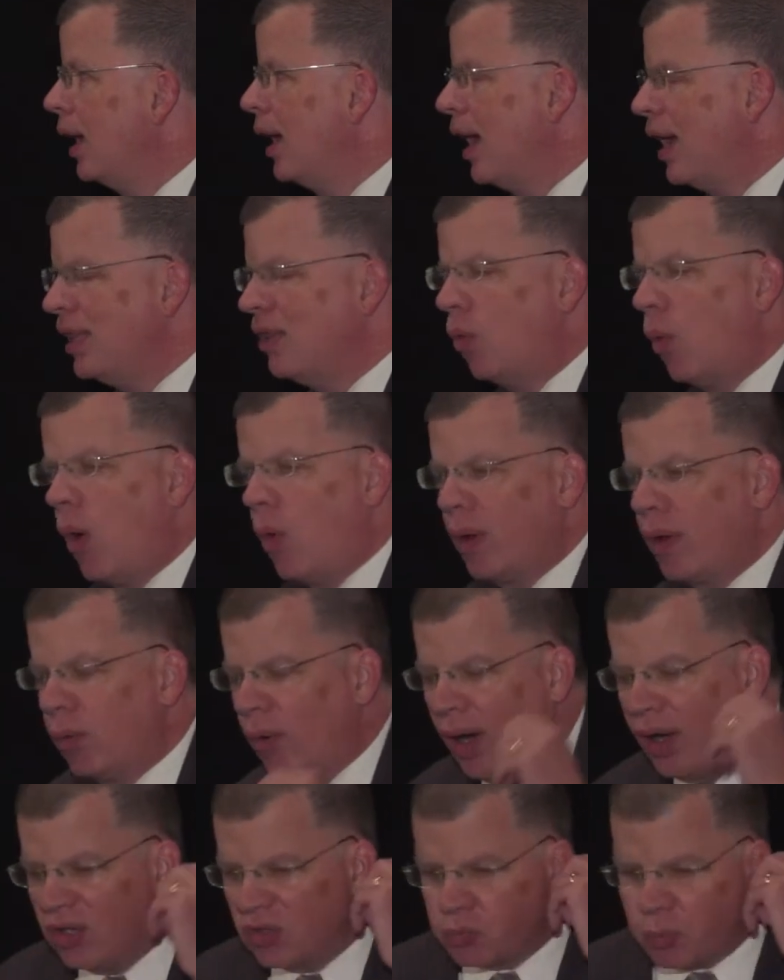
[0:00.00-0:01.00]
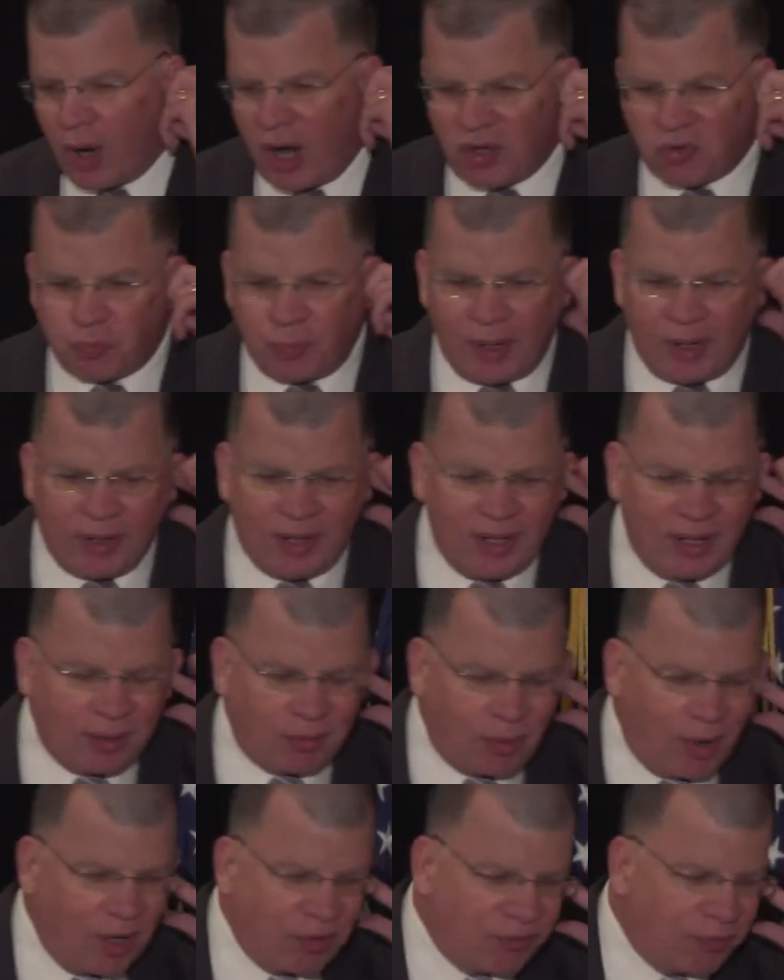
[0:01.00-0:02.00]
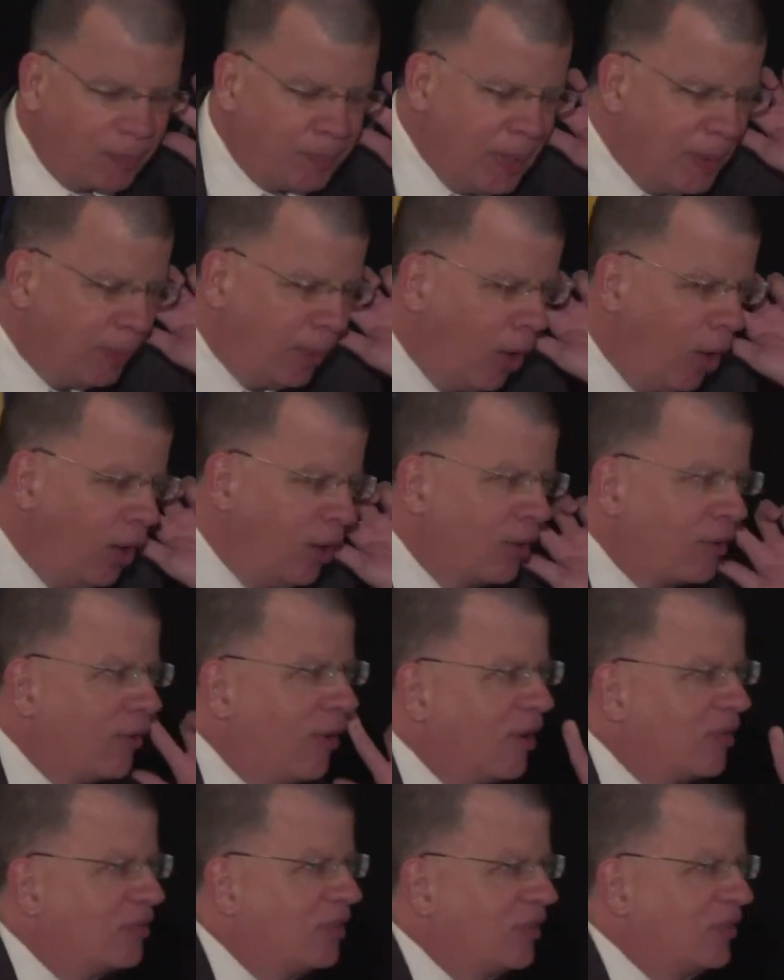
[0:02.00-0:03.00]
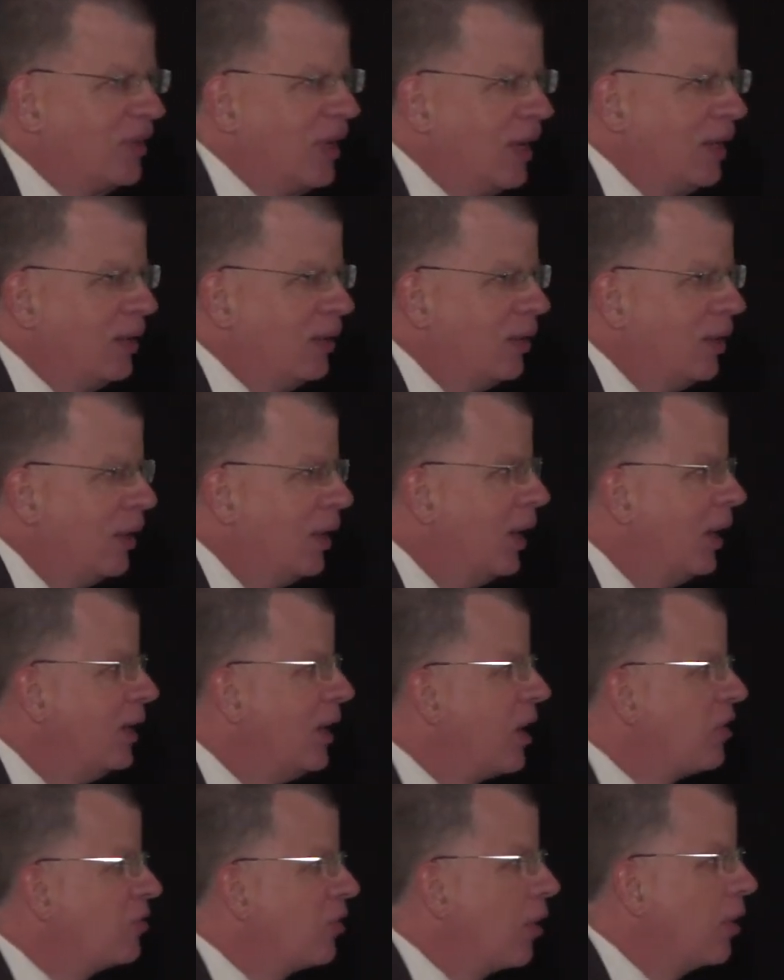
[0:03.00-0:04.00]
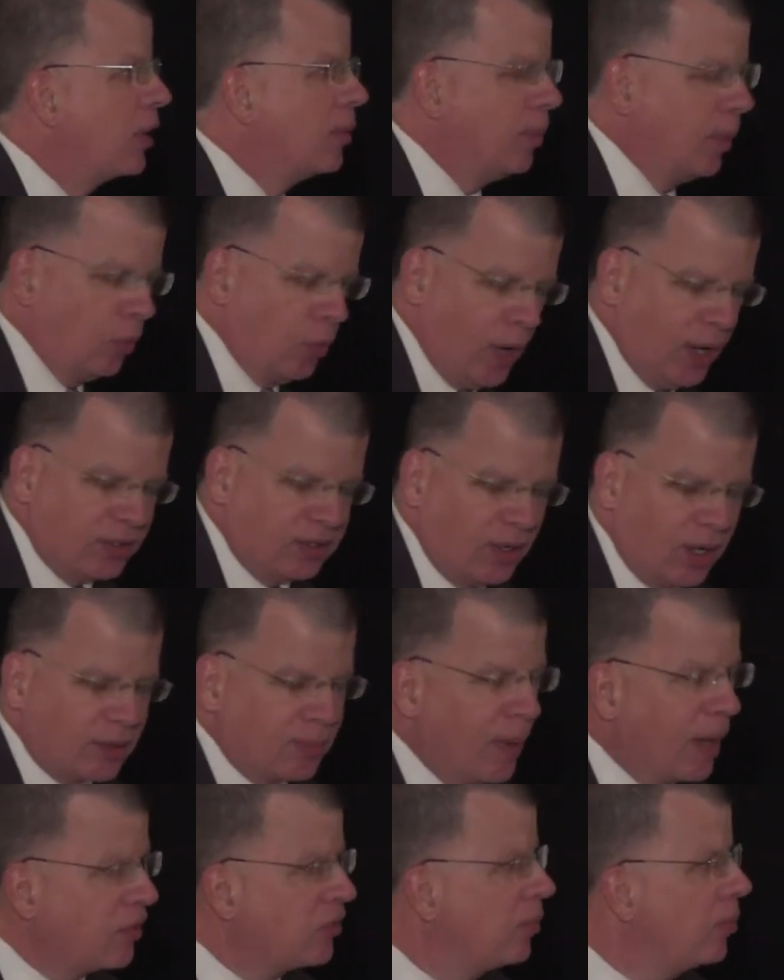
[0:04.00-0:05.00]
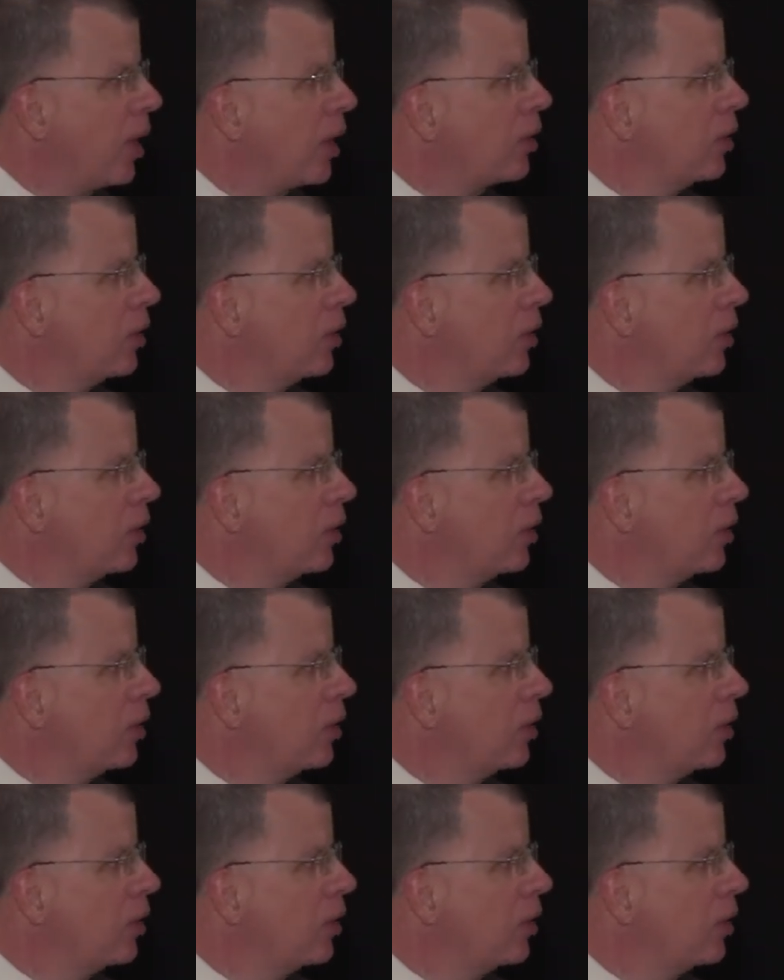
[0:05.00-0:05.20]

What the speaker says: And then what we want is prosperity and growth for people all across the state. And that's already been widely talked about, so I'm not